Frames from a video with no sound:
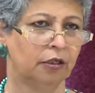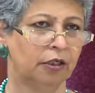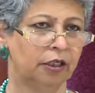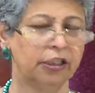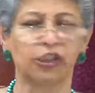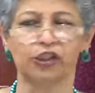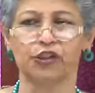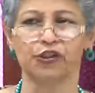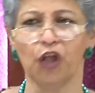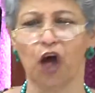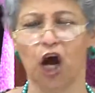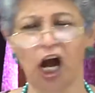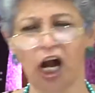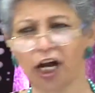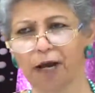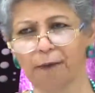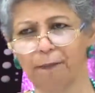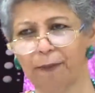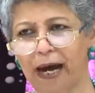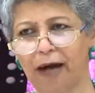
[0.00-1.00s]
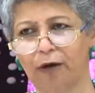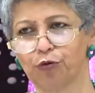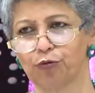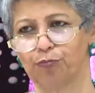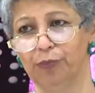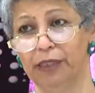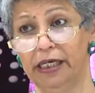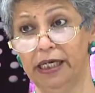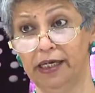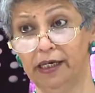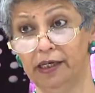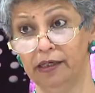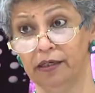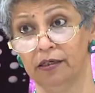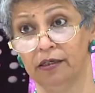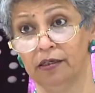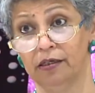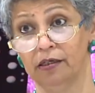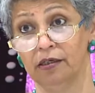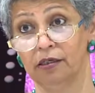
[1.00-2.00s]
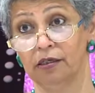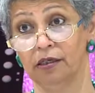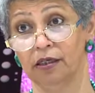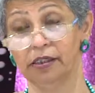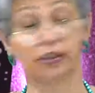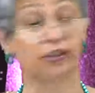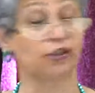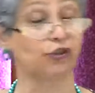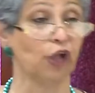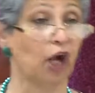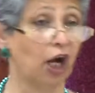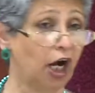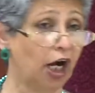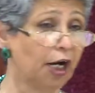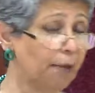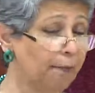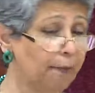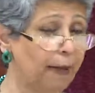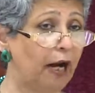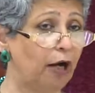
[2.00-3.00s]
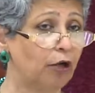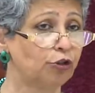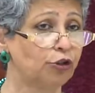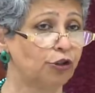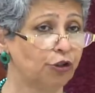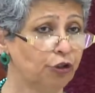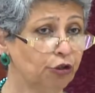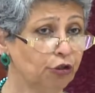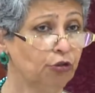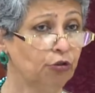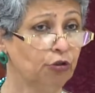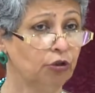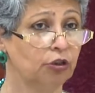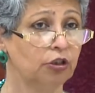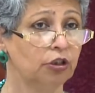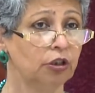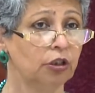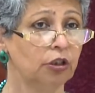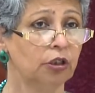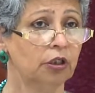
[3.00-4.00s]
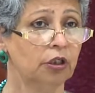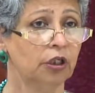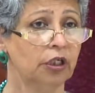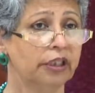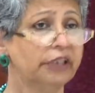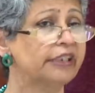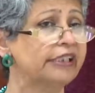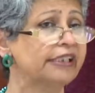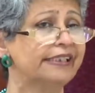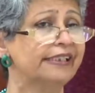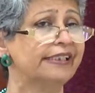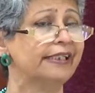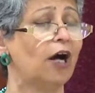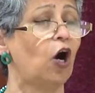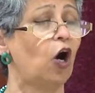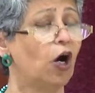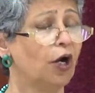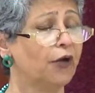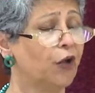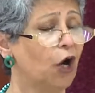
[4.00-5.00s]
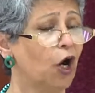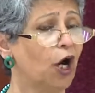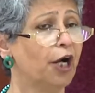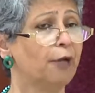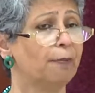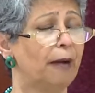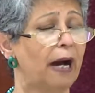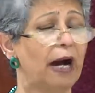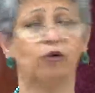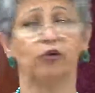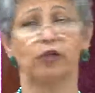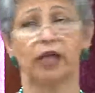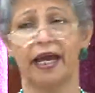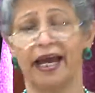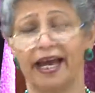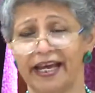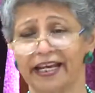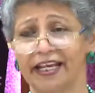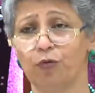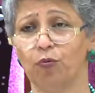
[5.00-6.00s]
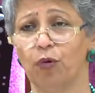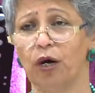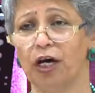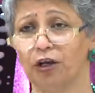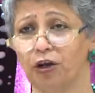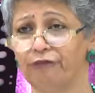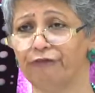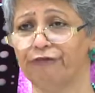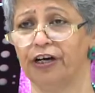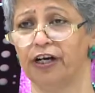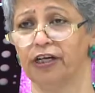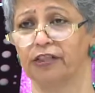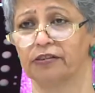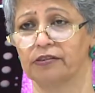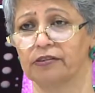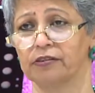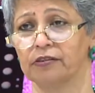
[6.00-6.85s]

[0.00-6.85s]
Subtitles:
It's not about me. It's not about you. It's not about any one of us.